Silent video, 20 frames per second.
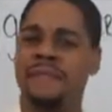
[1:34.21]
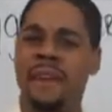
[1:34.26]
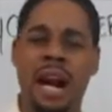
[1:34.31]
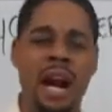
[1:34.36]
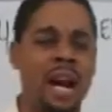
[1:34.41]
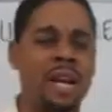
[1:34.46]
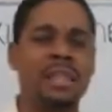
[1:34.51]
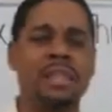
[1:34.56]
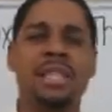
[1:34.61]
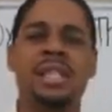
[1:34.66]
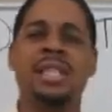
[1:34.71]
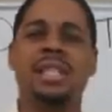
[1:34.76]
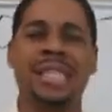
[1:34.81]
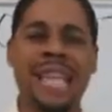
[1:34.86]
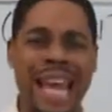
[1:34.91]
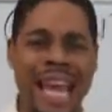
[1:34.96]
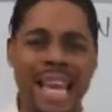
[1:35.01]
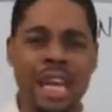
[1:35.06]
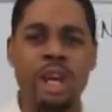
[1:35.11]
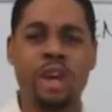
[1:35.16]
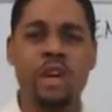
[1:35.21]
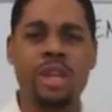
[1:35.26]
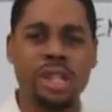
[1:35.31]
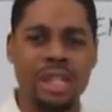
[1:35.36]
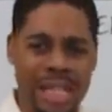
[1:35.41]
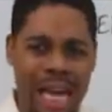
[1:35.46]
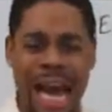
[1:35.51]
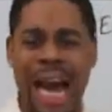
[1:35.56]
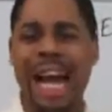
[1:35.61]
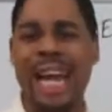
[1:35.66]
virus, today you're
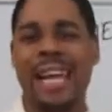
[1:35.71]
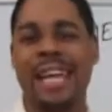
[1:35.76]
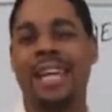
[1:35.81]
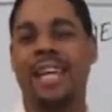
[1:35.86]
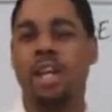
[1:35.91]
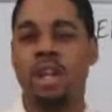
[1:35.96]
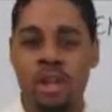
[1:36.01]
dying.